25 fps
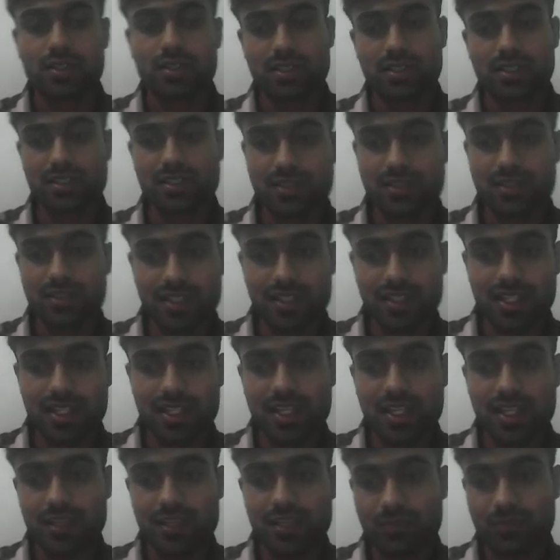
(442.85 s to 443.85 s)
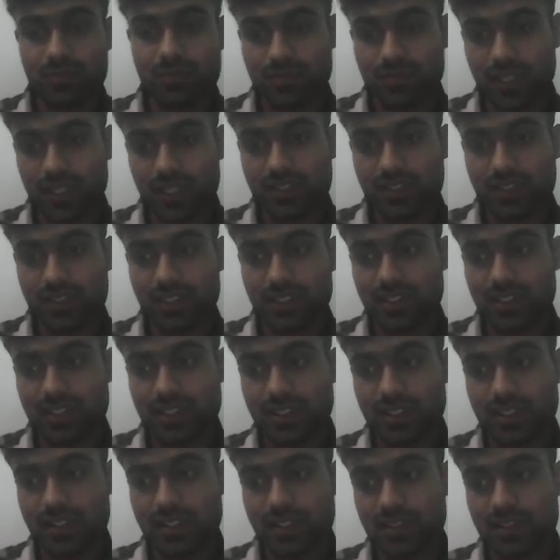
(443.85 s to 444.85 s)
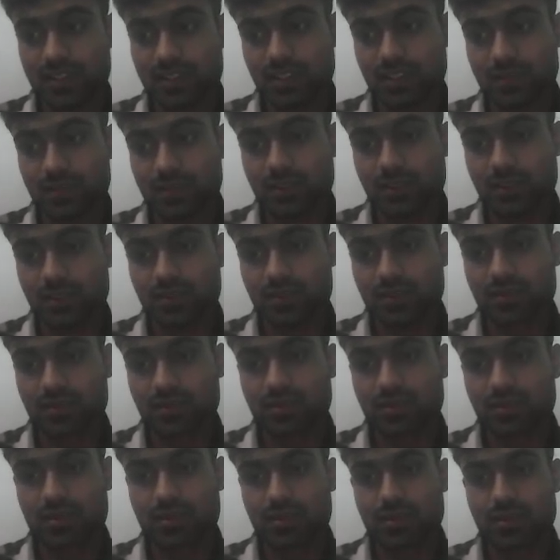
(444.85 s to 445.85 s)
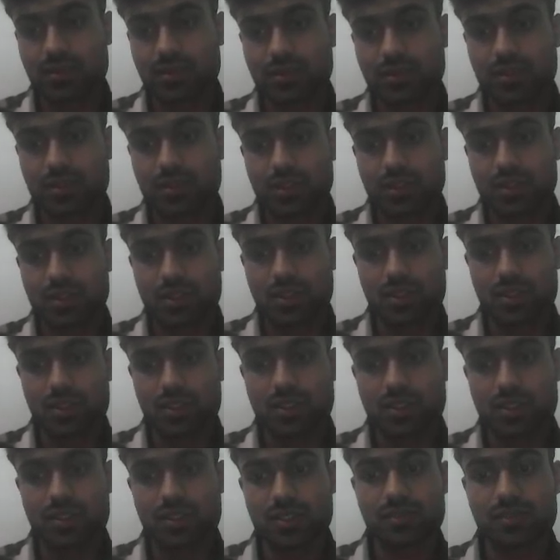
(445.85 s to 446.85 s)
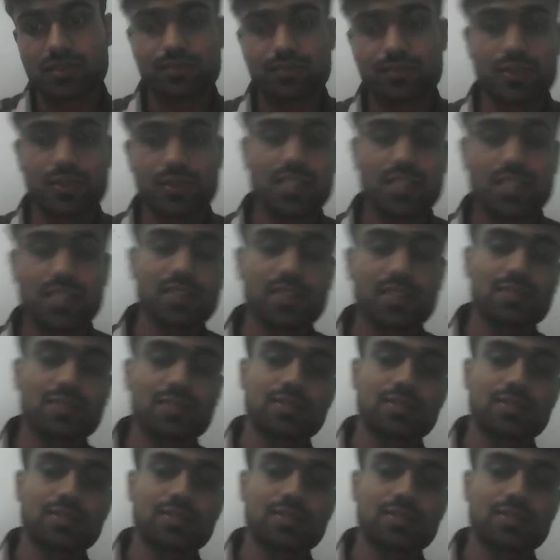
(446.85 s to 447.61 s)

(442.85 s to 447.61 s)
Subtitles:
Then there are like basic git concepts. The